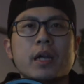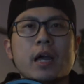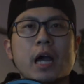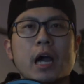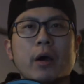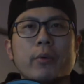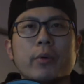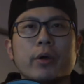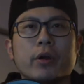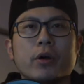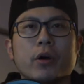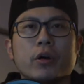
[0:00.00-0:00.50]
I
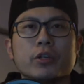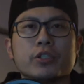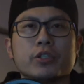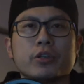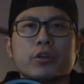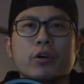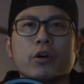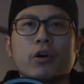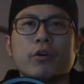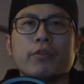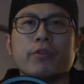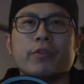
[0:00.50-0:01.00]
want to also
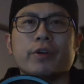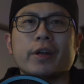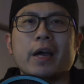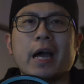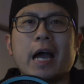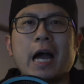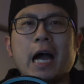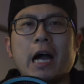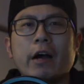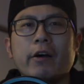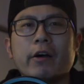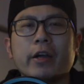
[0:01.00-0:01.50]
go over on
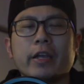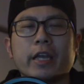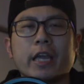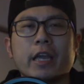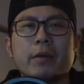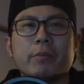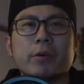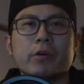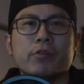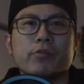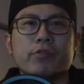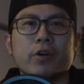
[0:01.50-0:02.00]
how I
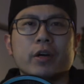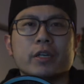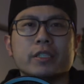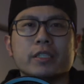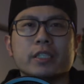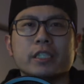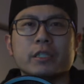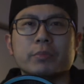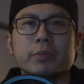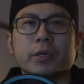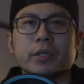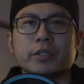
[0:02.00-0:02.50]
came across
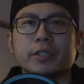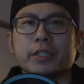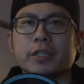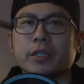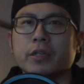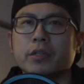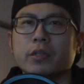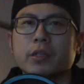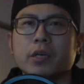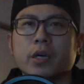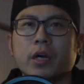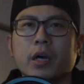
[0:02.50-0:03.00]
this
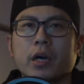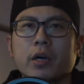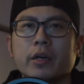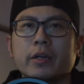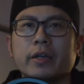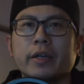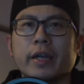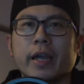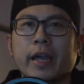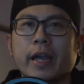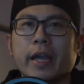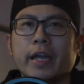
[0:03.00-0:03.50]
particular
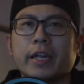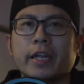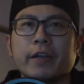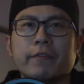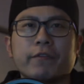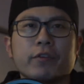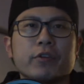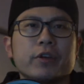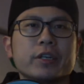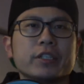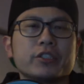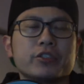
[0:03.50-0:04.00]
car, and if
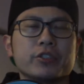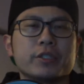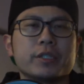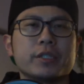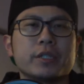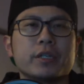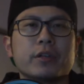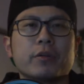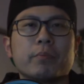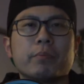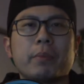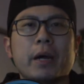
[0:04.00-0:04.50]
you're
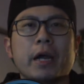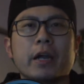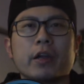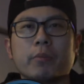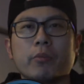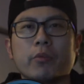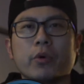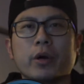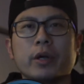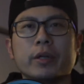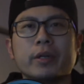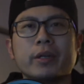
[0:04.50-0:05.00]
interested in buying
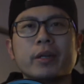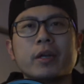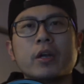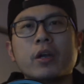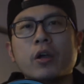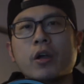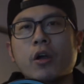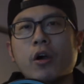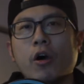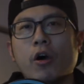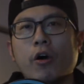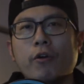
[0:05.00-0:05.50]
one,
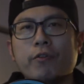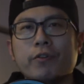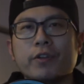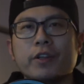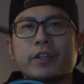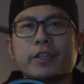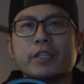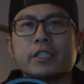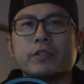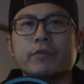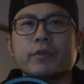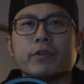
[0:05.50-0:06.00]
hopefully
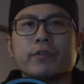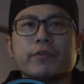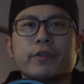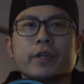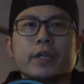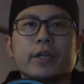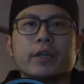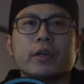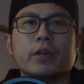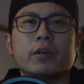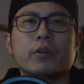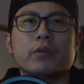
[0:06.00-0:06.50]
this
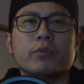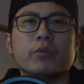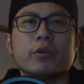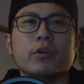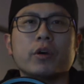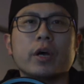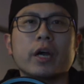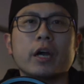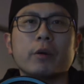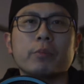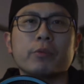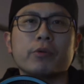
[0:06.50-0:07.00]
video
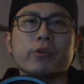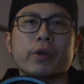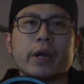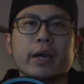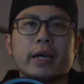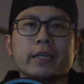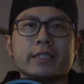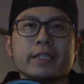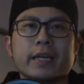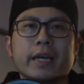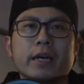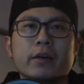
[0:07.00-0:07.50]
will help you
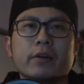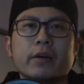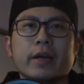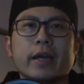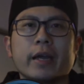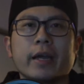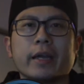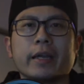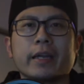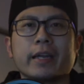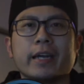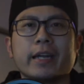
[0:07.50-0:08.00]
guys out
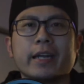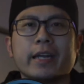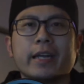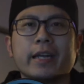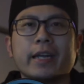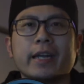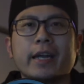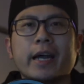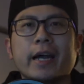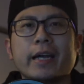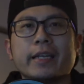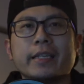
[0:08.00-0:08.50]
and kind of
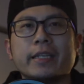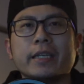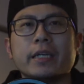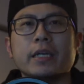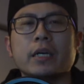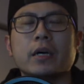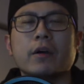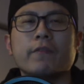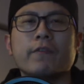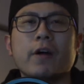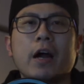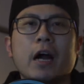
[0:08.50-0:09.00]
get an idea
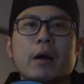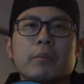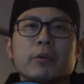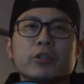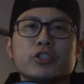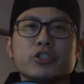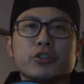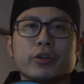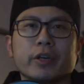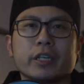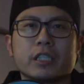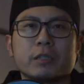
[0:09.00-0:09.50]
of how
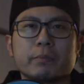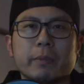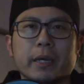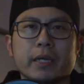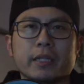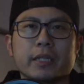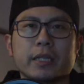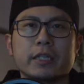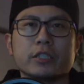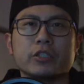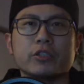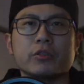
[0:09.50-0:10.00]
much you're
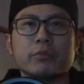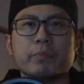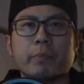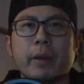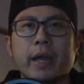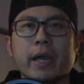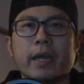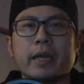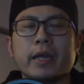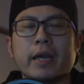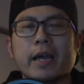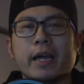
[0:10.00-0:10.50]
expecting to
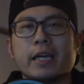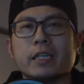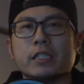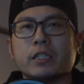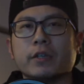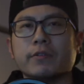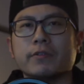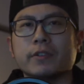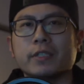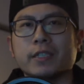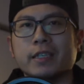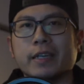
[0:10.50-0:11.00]
pay as
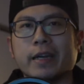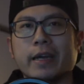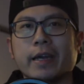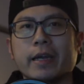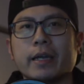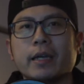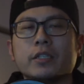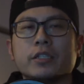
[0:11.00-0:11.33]
of today.